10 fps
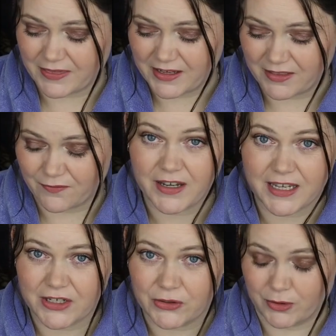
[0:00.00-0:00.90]
I think it's
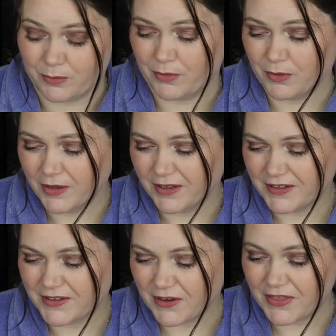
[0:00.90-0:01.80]
fucking adorable.
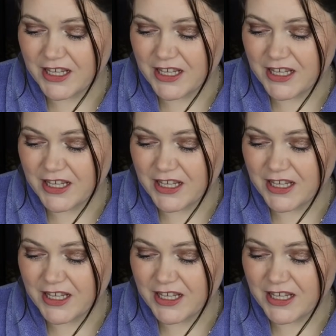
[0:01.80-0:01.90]
So